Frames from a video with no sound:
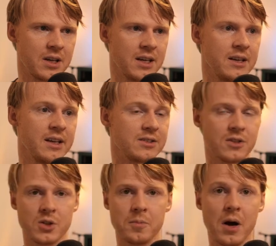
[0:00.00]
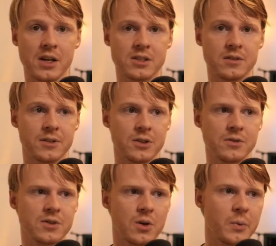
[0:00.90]
It's also a positive use,
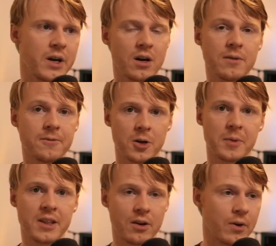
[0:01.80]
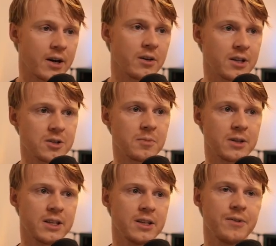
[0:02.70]
so we are affirming that Riker does
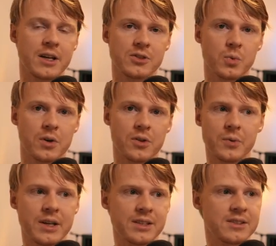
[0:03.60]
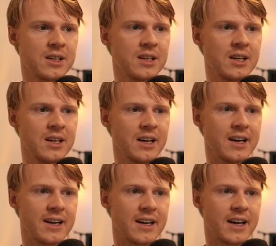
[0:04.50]
believe that it's worth the risk
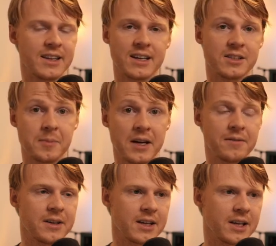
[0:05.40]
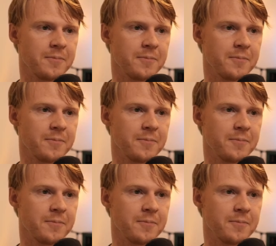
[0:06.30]
and that it's benefiting him.